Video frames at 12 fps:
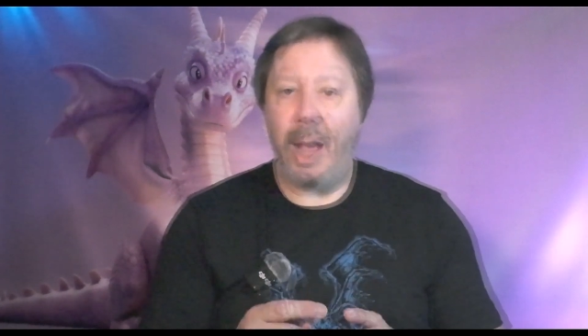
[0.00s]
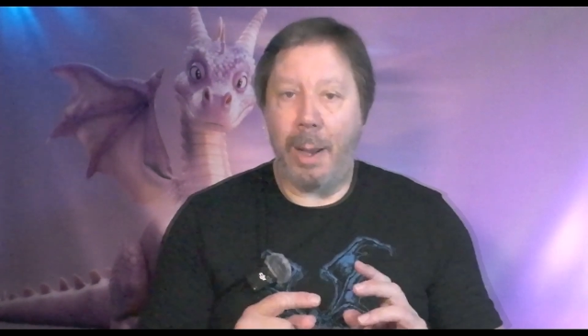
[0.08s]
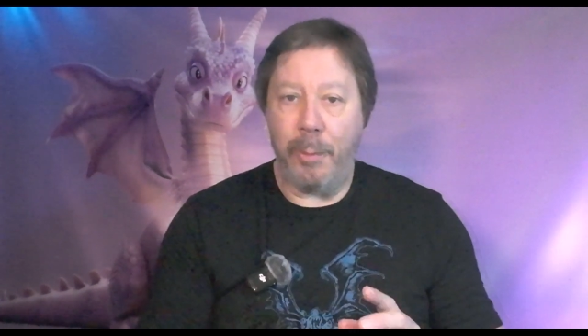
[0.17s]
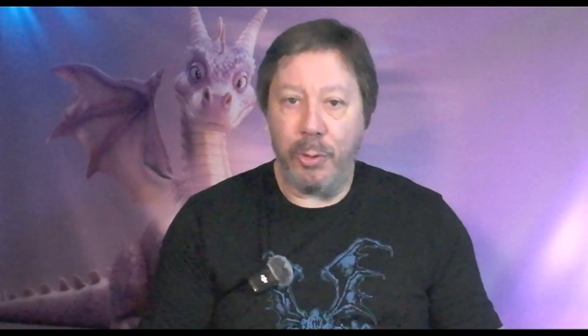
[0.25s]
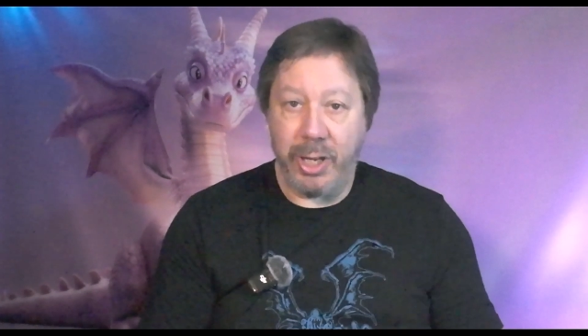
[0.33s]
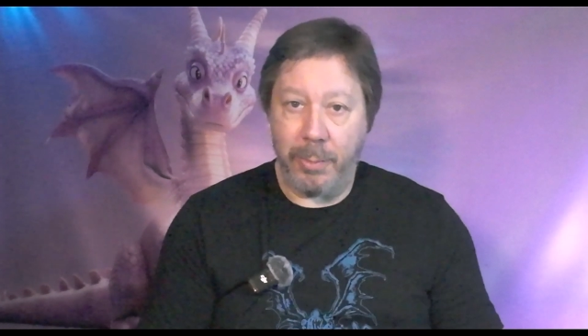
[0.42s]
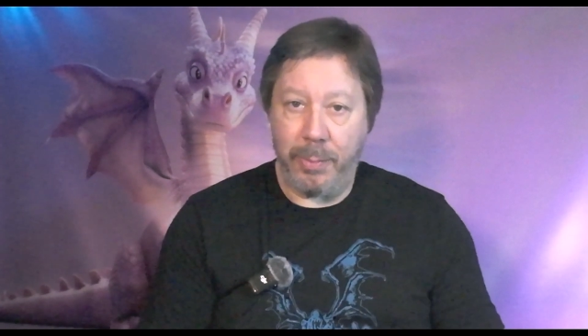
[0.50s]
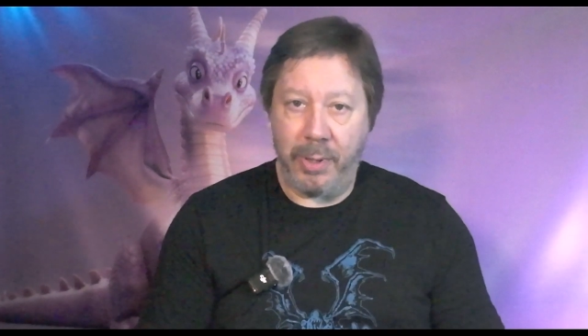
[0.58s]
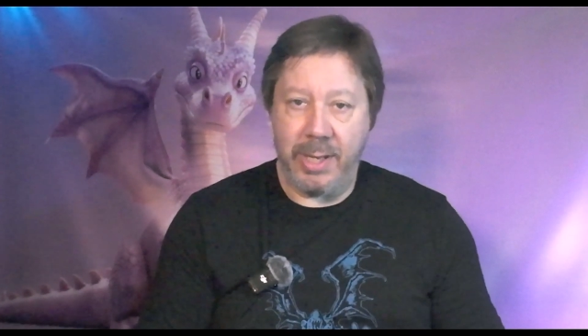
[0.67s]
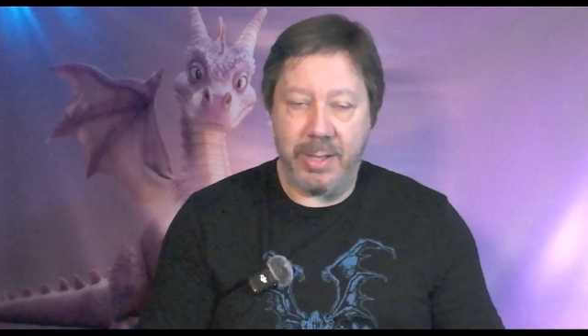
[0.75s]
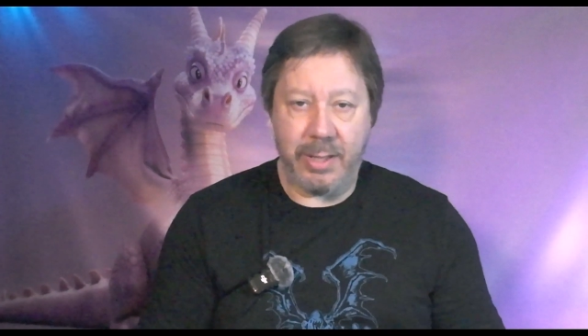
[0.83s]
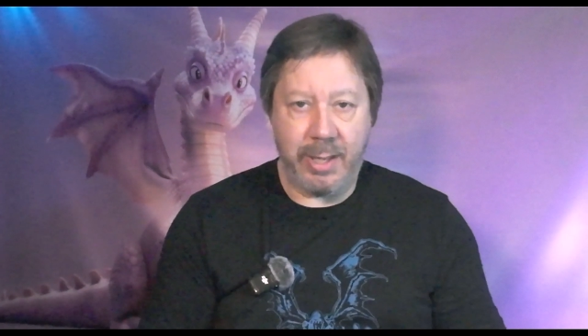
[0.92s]
I'm also
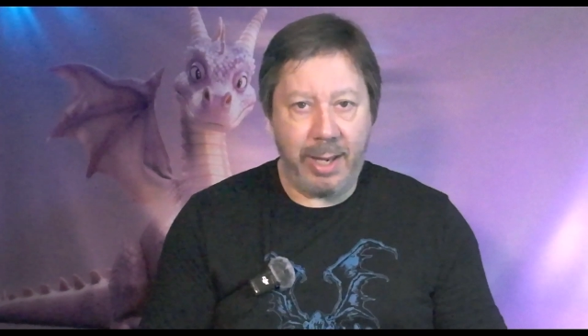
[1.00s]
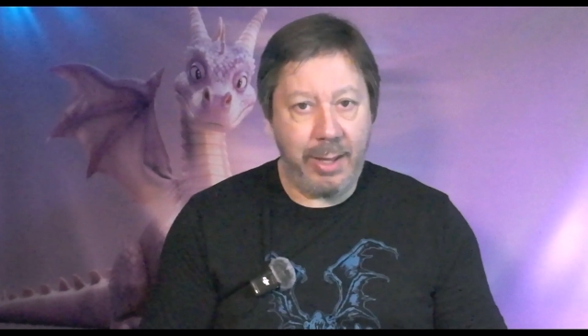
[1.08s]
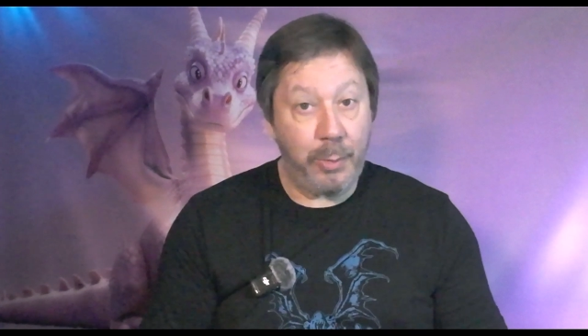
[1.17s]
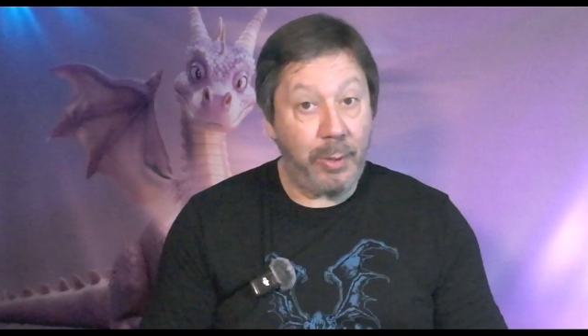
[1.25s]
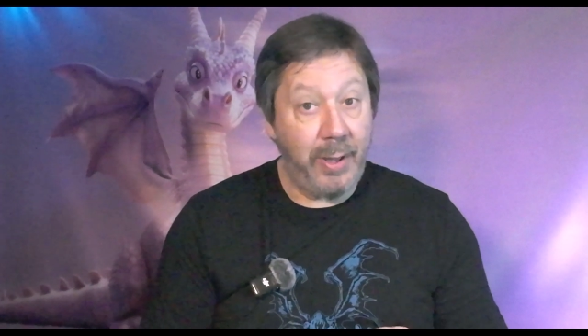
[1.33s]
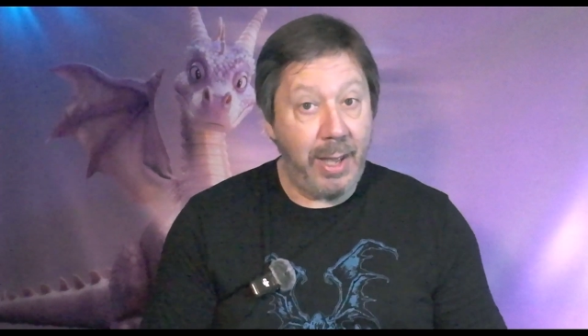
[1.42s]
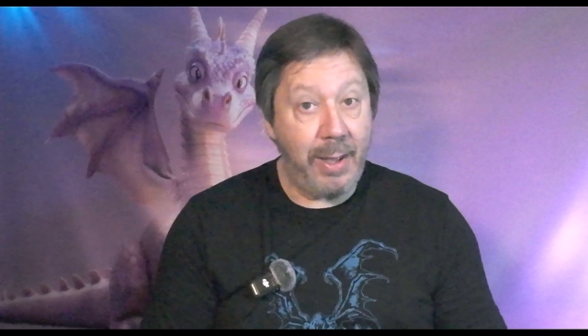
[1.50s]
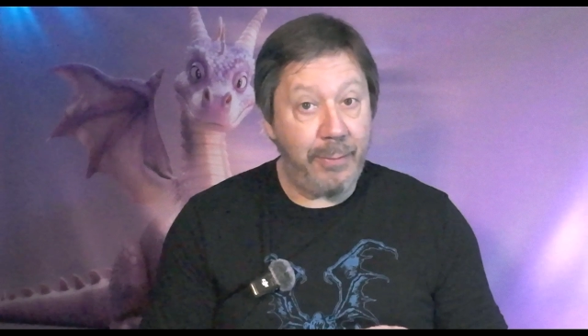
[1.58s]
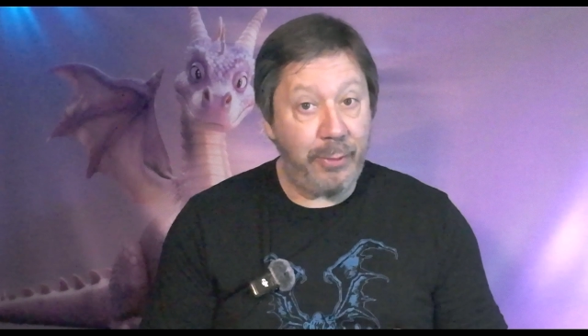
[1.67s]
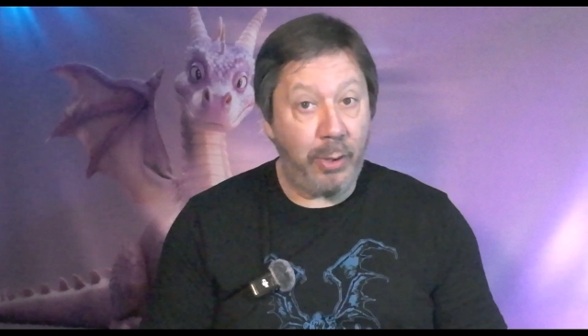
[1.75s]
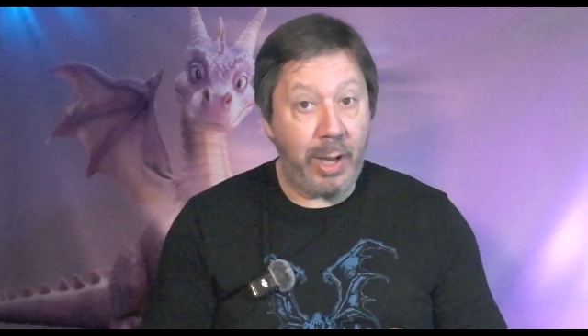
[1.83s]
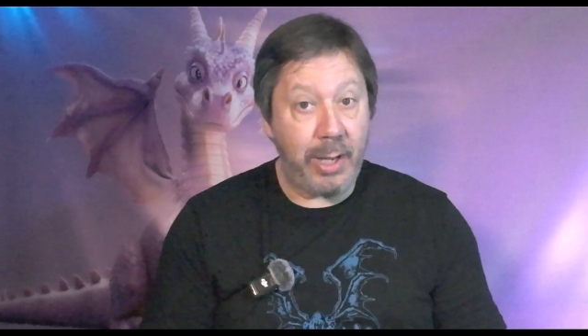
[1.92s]
pleased to say that we've hit
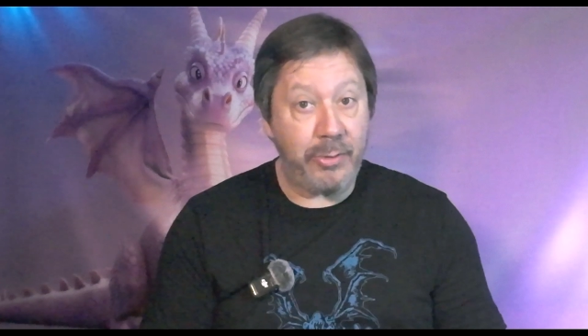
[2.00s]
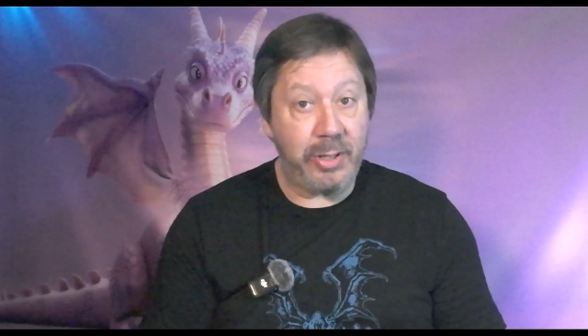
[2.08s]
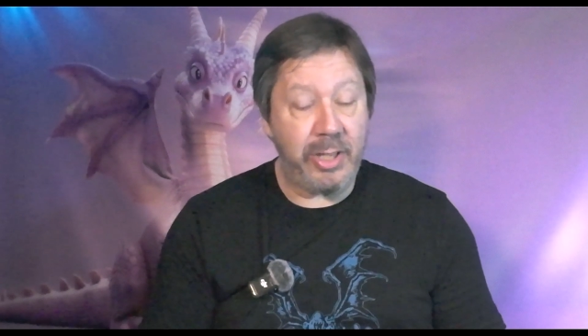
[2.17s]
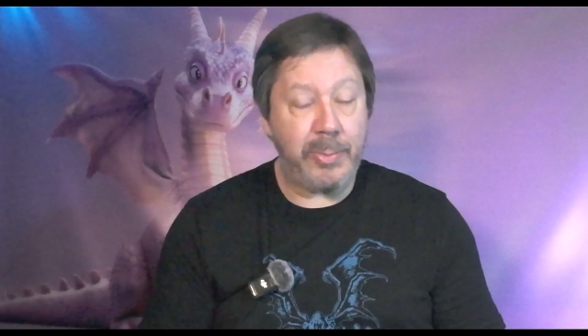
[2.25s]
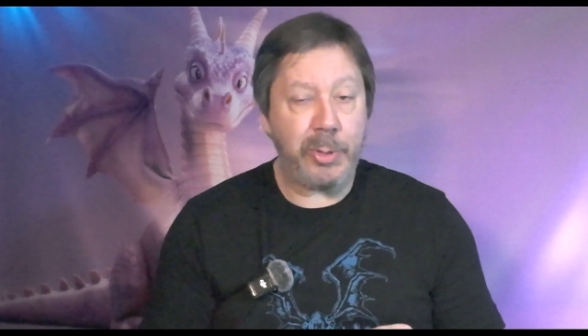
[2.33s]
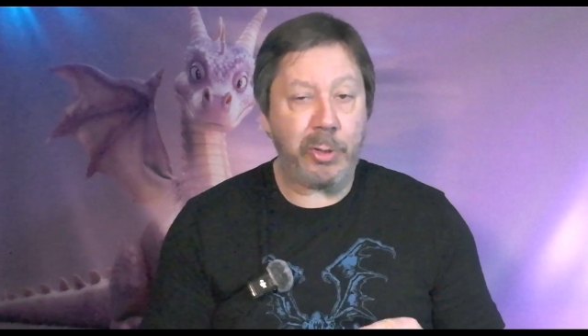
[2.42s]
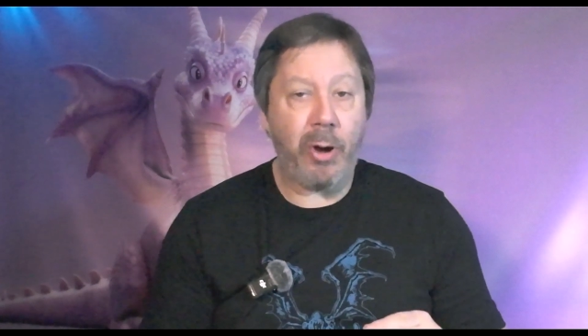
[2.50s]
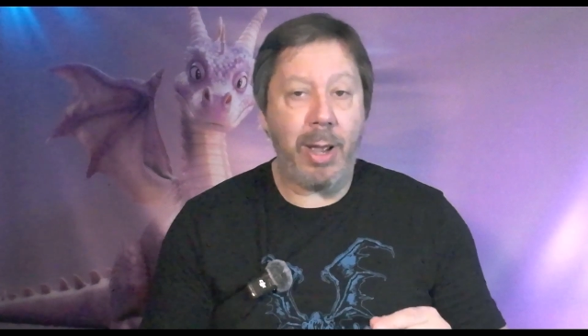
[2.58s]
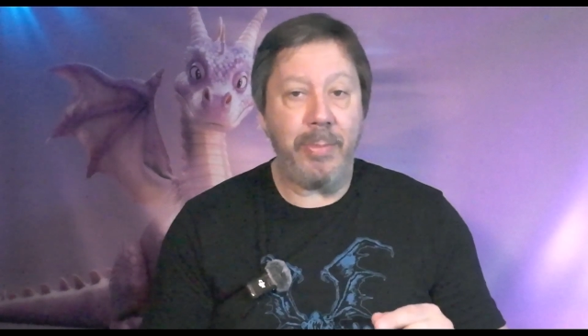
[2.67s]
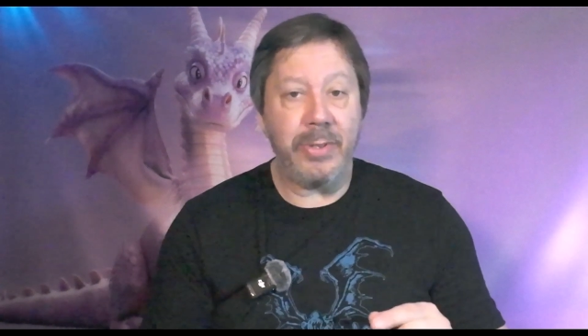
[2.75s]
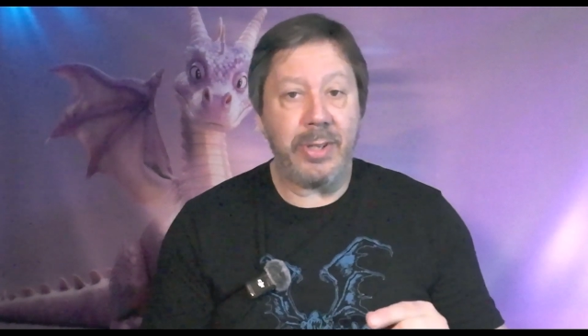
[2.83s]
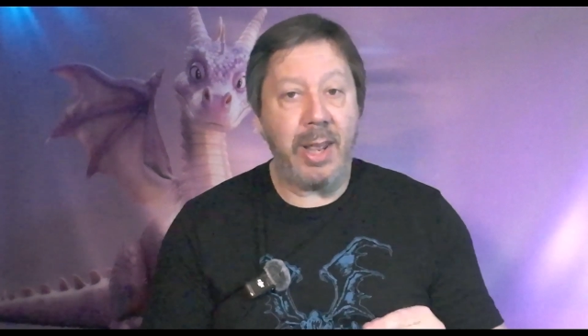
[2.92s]
400
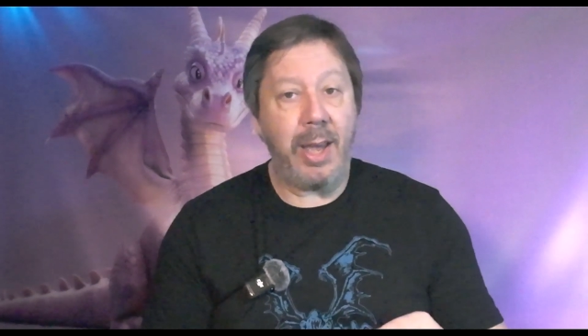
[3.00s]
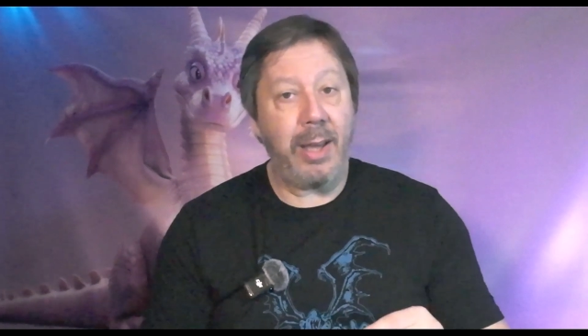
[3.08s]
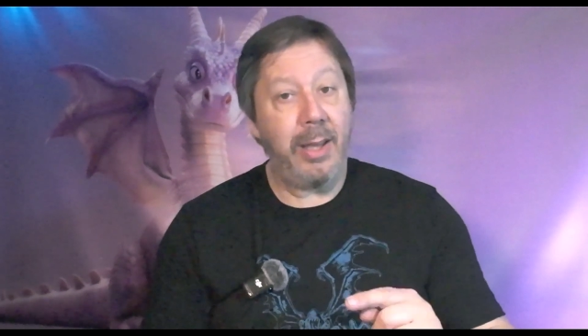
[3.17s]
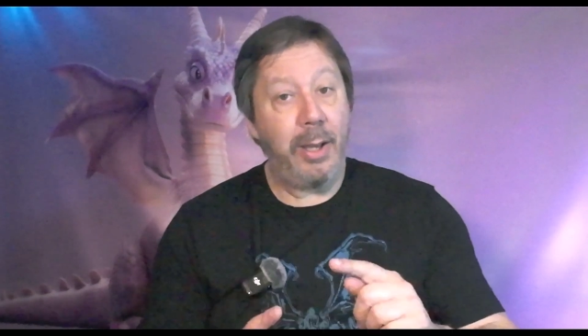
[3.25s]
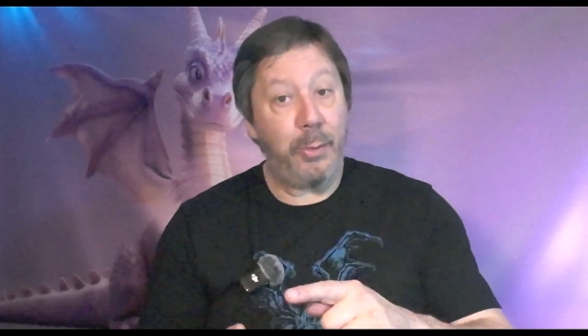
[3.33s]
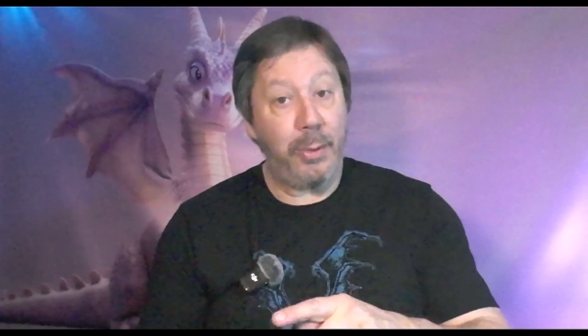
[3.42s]
subscribers now.